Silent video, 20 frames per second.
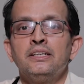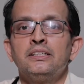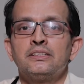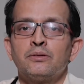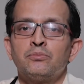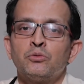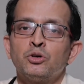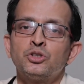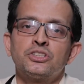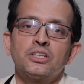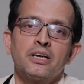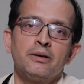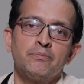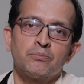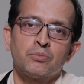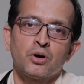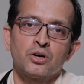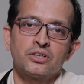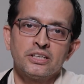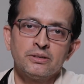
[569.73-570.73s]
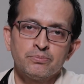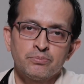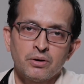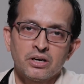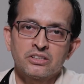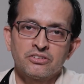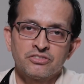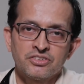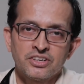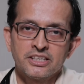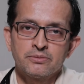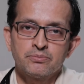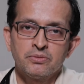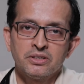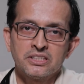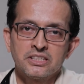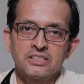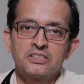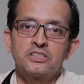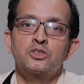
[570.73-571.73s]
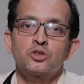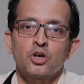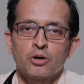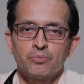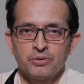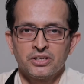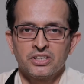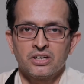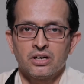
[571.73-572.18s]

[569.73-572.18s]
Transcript: the most important part of treatment is stopping